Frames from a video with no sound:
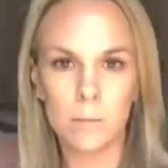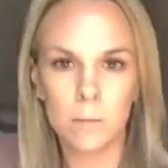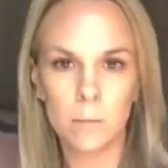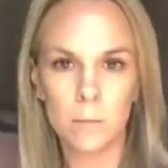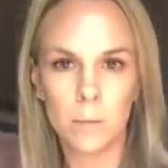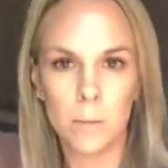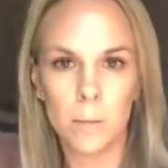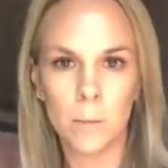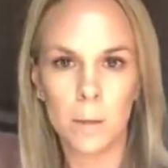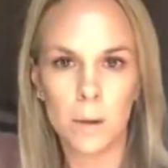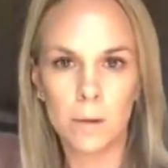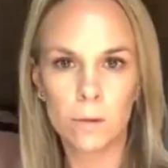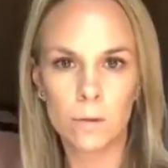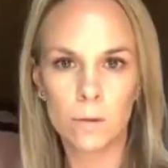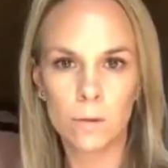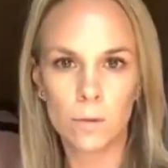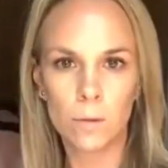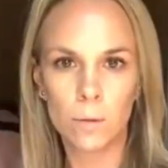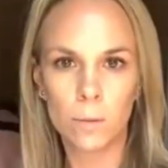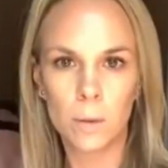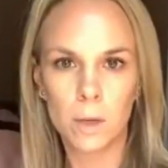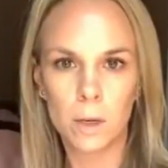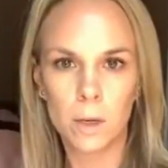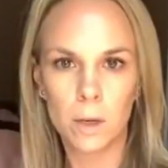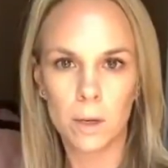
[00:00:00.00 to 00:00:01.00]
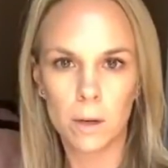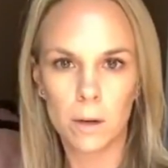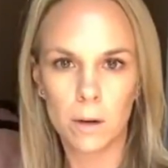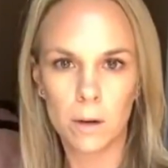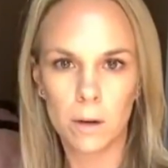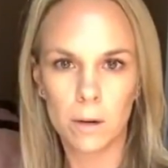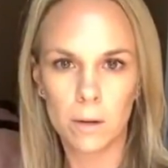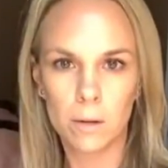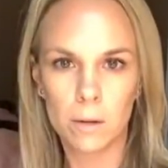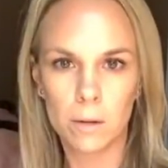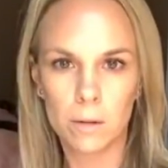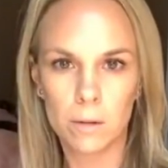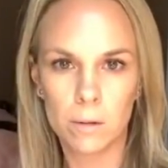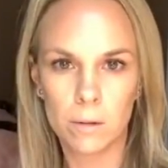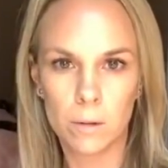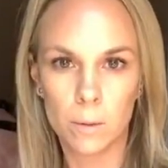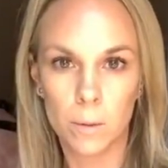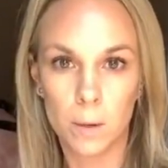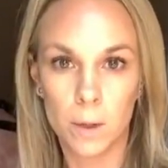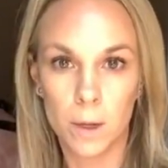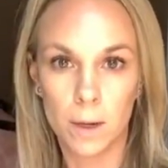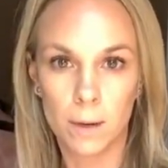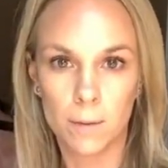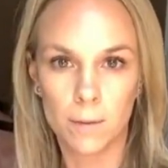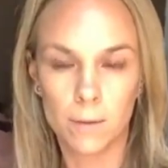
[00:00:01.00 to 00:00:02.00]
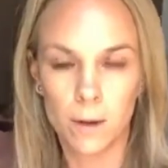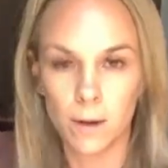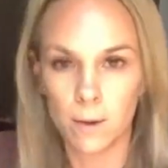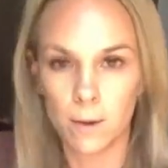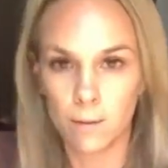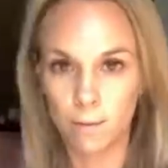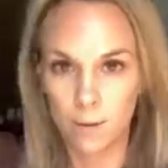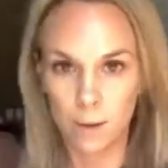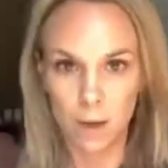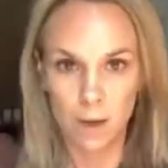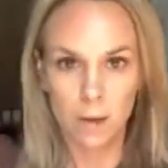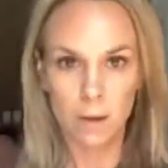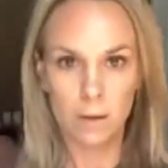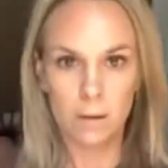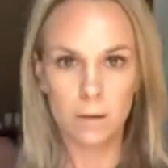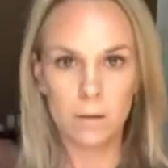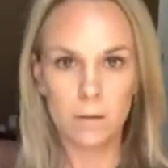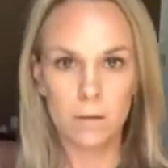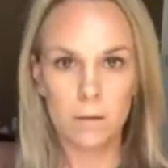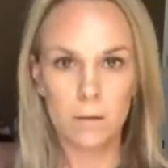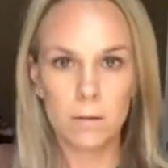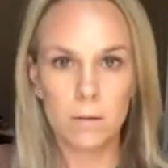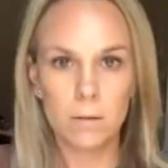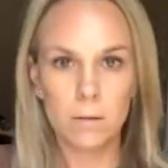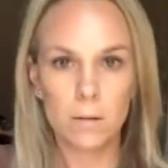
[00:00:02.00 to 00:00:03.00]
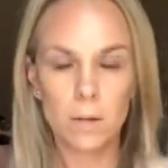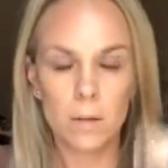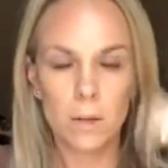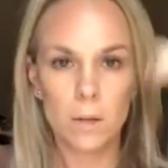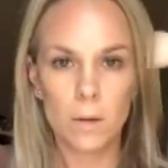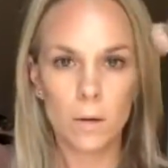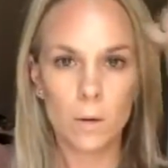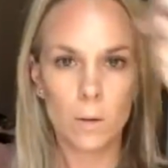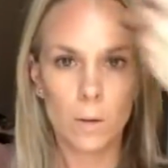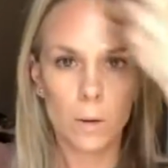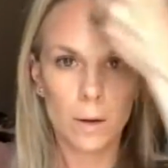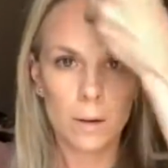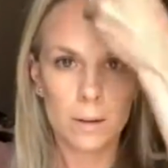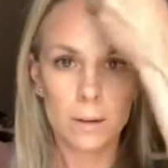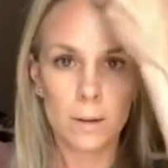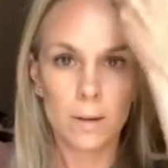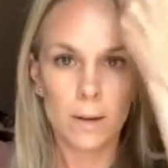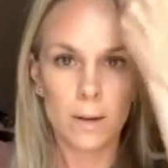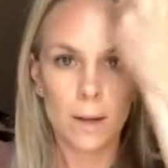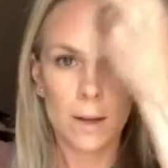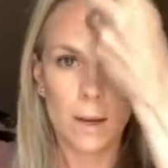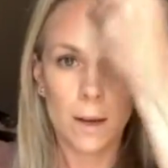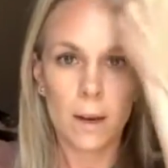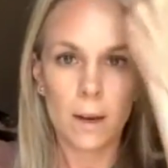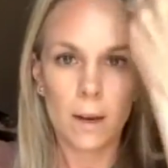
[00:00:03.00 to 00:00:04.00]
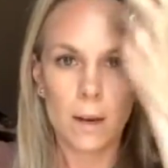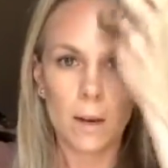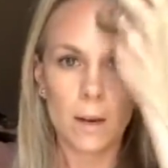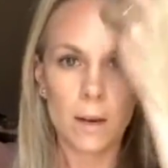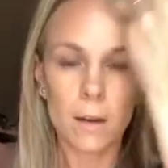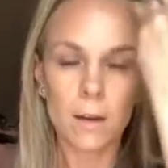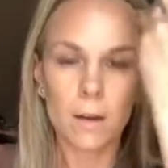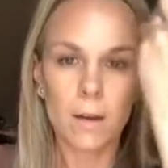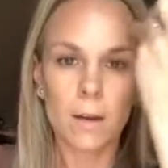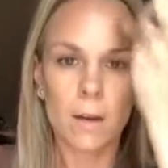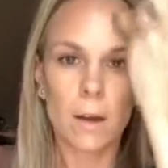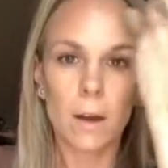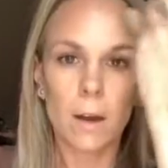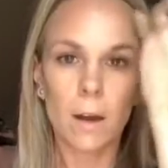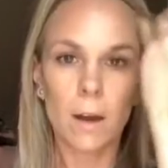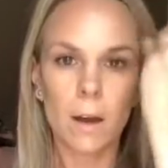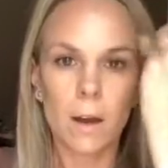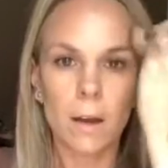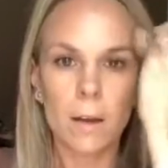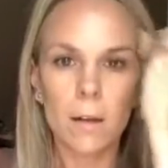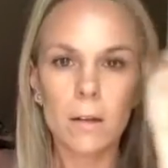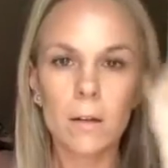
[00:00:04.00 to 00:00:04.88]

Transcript: Maybe I'll zoom in here so we can get rid of that crazy lighting. Okay.